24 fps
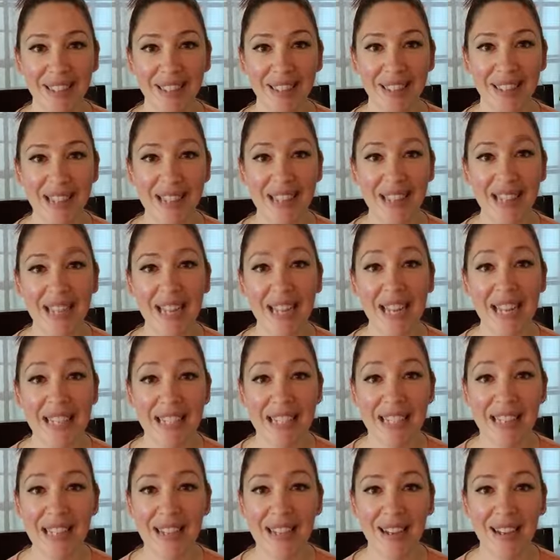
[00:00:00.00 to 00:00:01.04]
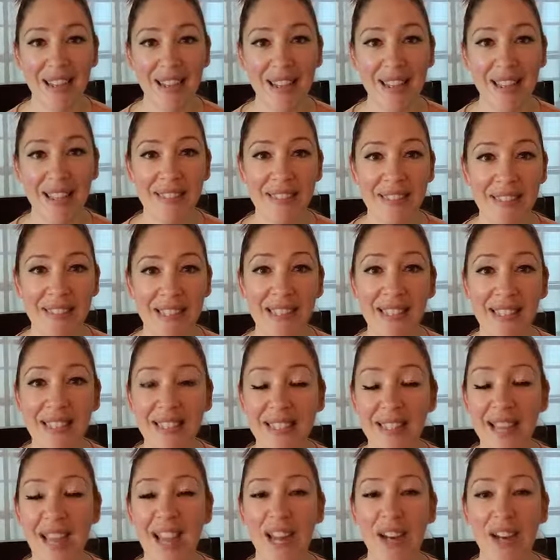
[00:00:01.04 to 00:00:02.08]
this idea and this
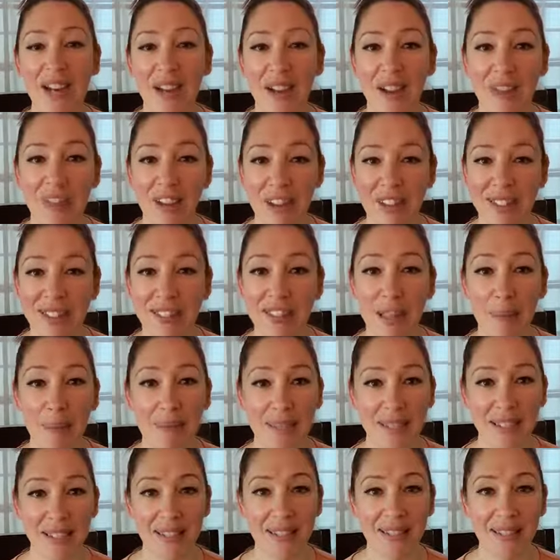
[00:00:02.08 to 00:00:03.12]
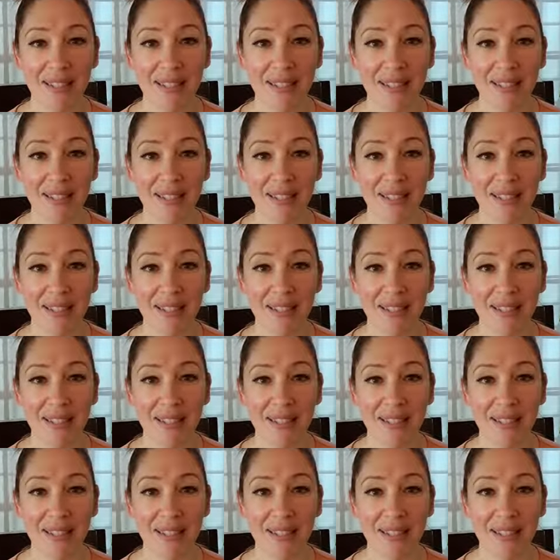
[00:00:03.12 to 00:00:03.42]
desire of acceptance?